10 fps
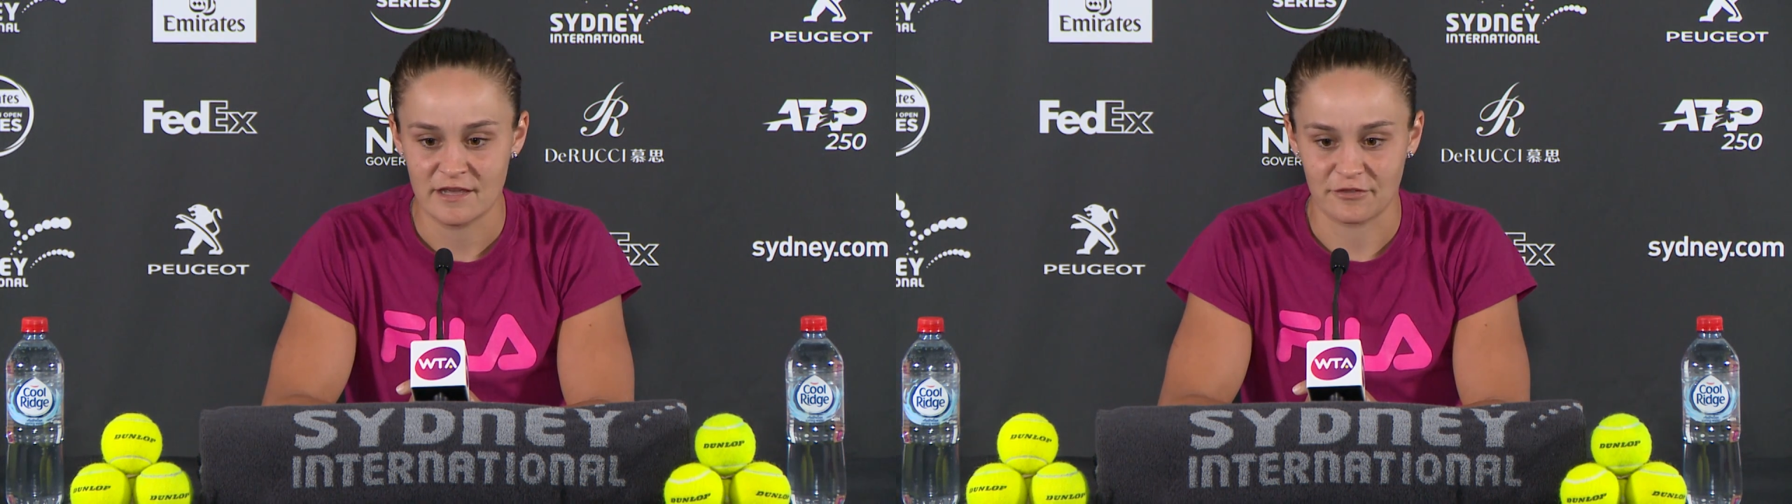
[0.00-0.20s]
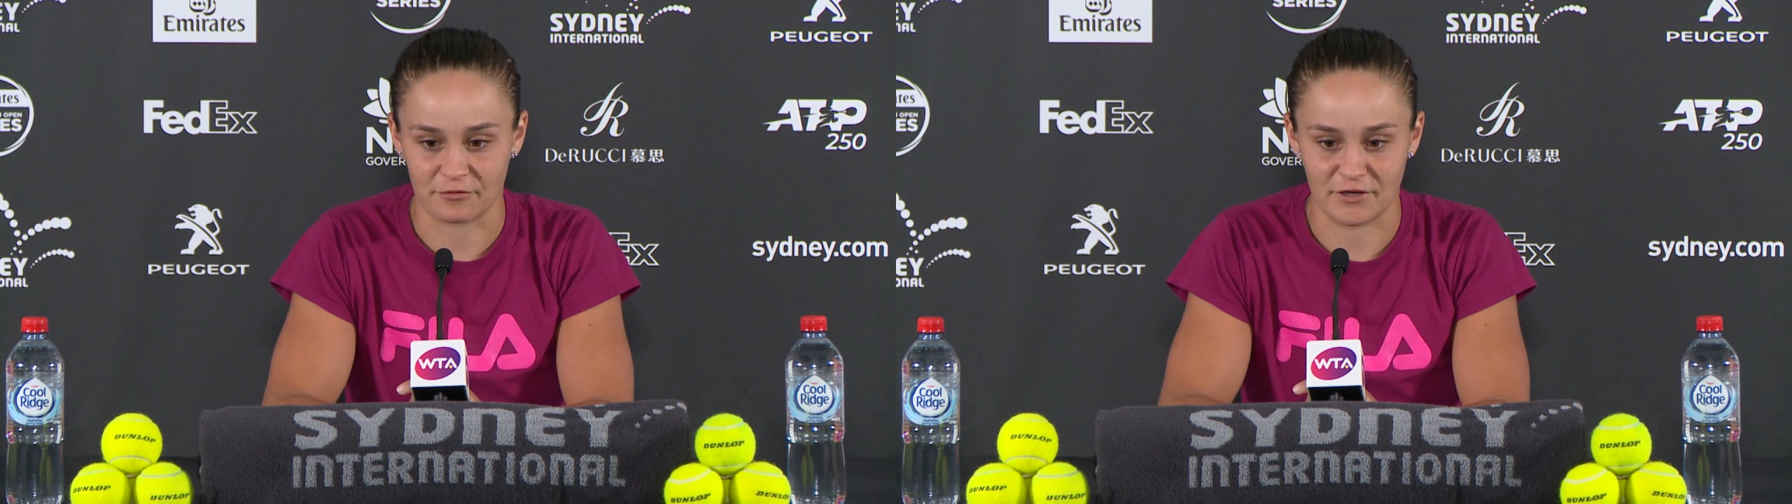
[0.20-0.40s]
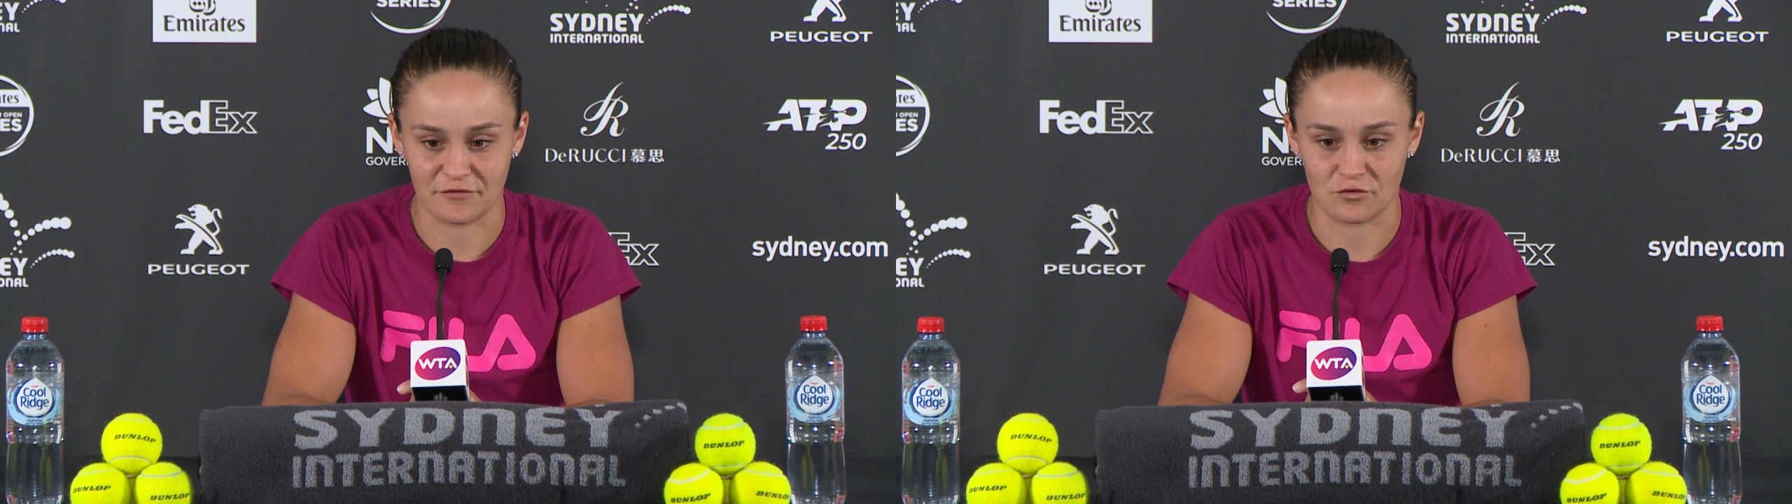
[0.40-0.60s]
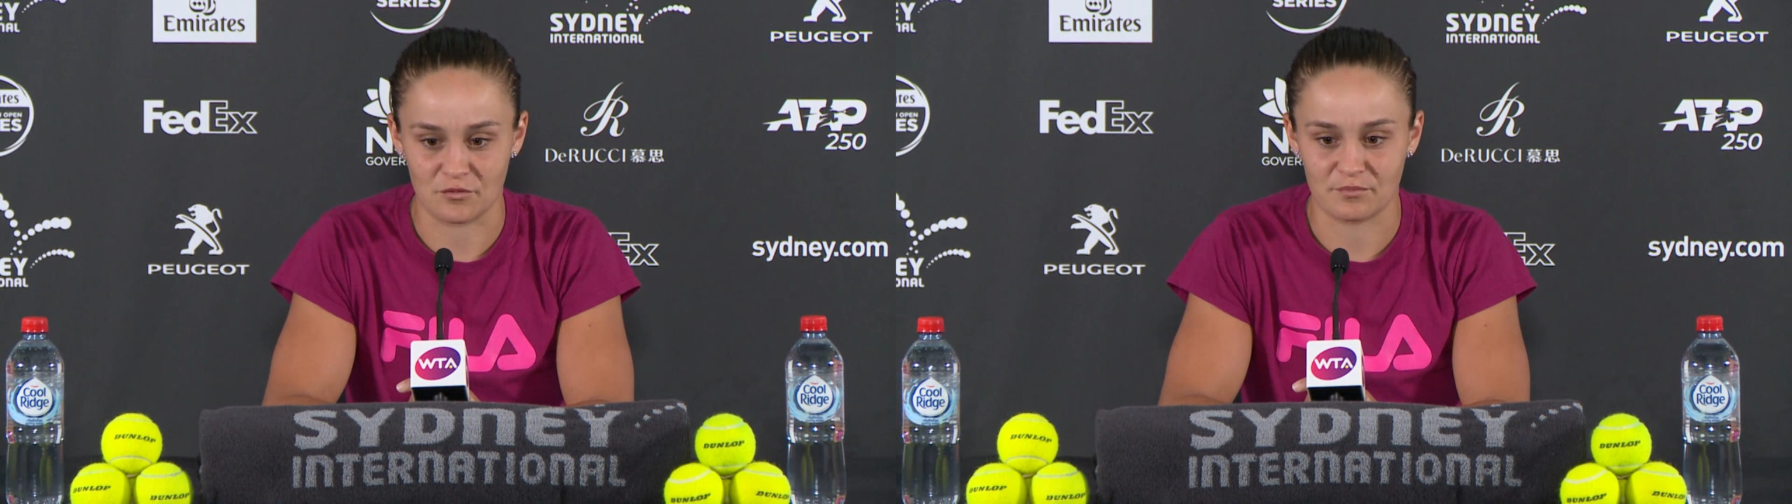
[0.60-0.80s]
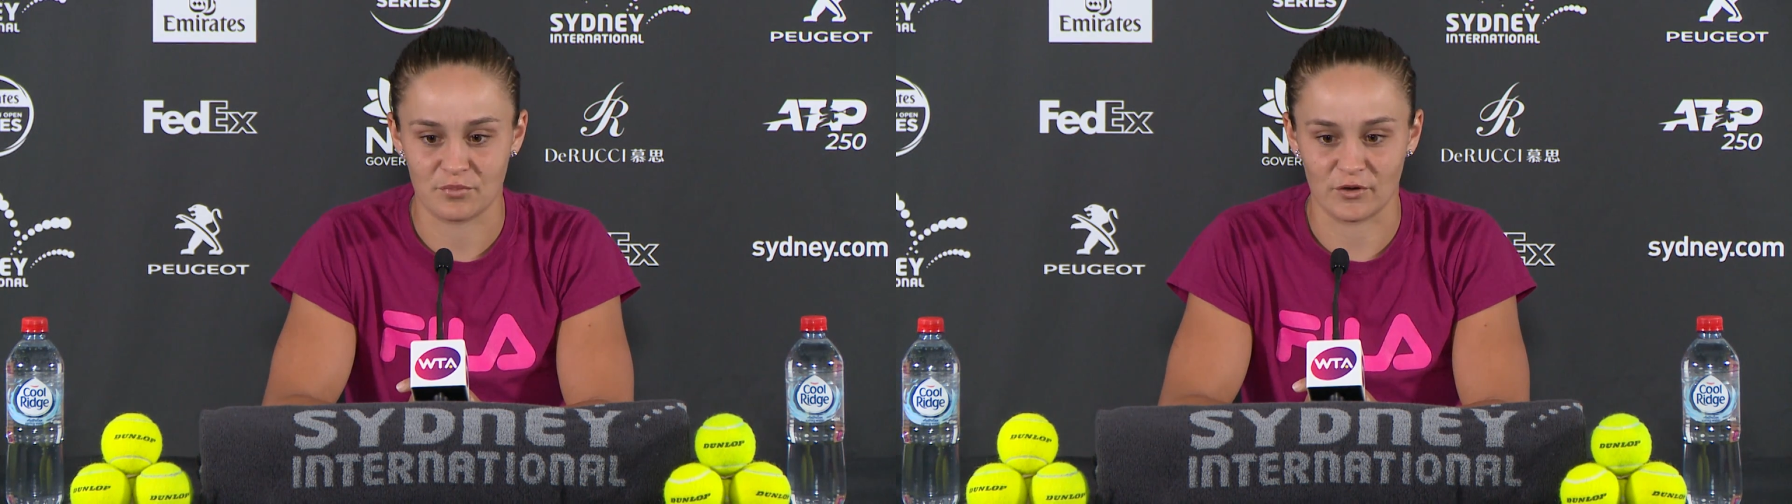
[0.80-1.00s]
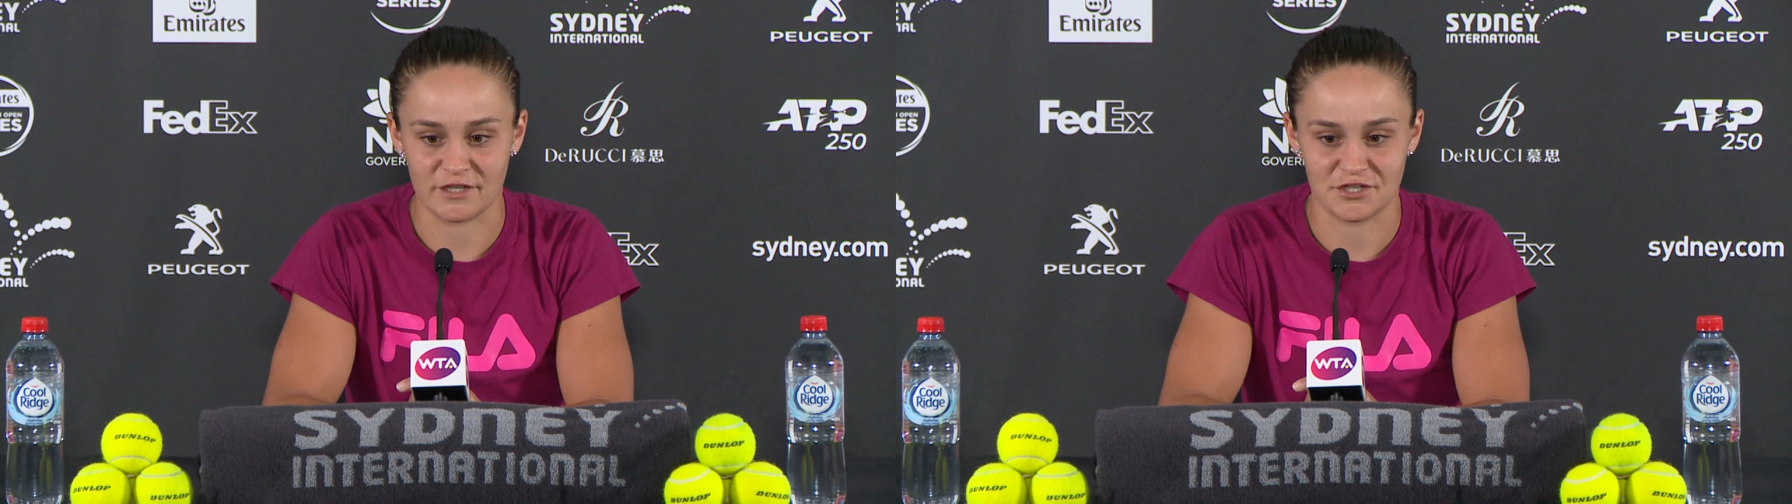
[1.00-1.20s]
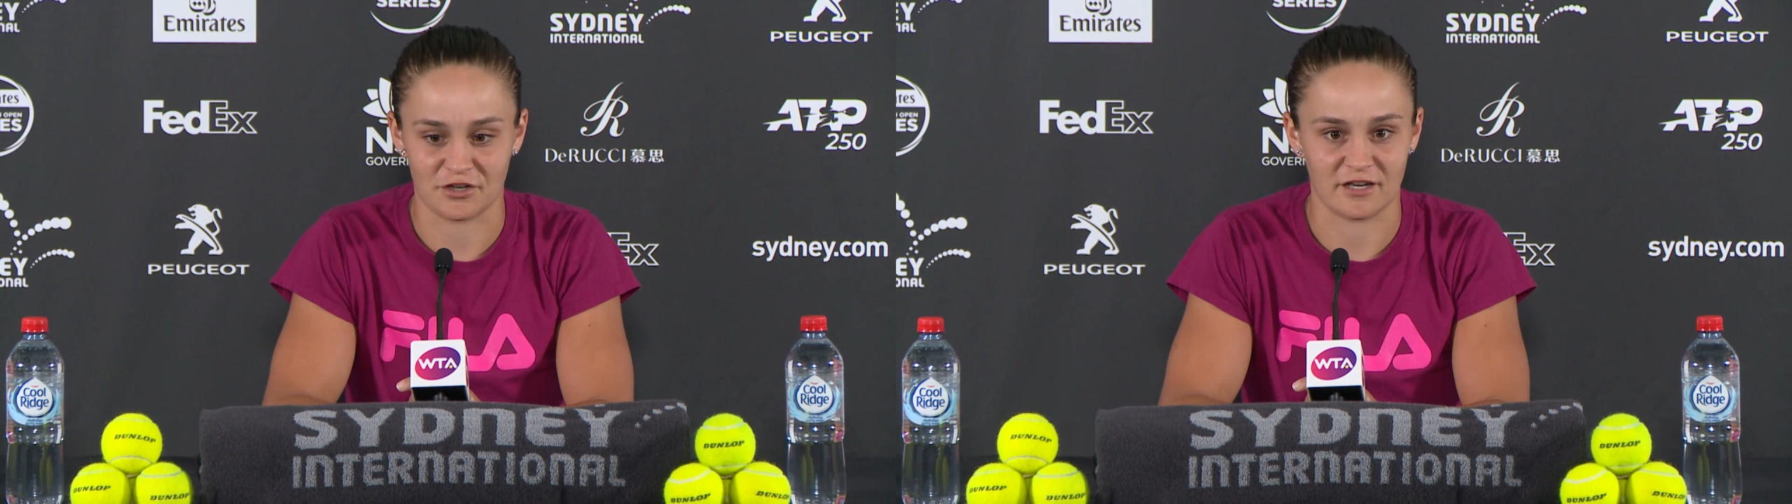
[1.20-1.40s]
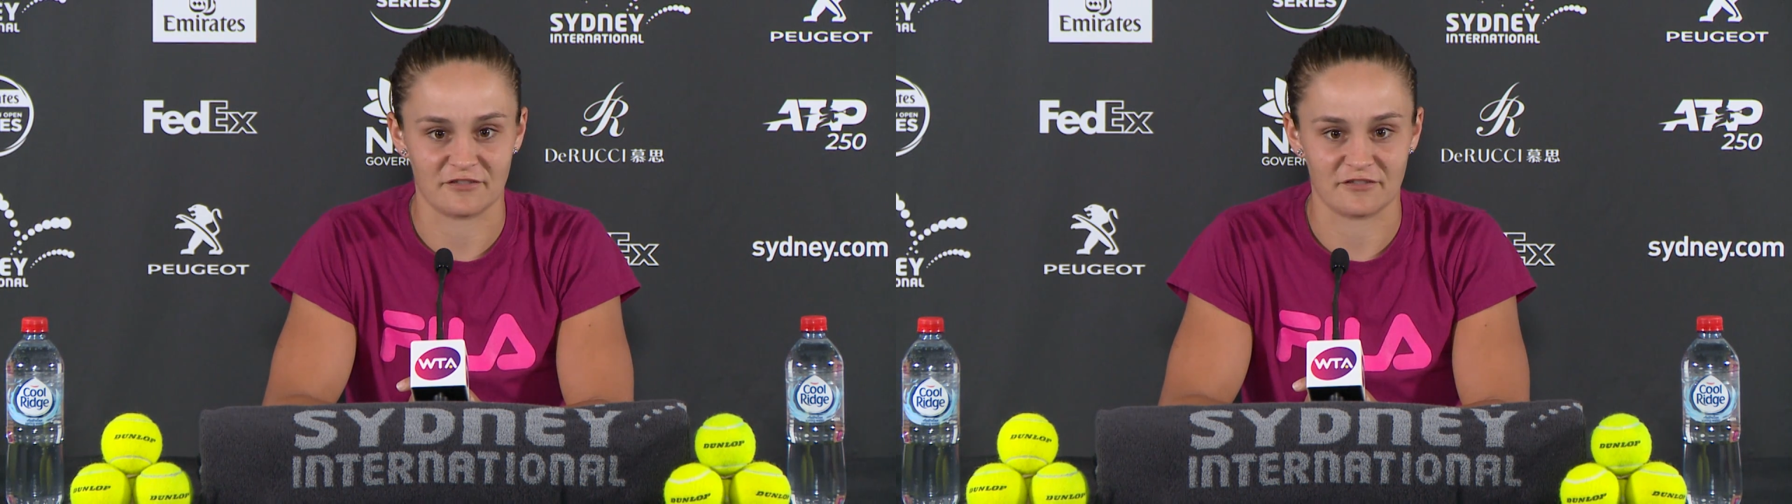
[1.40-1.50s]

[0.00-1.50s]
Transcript: 3 or 4 points shy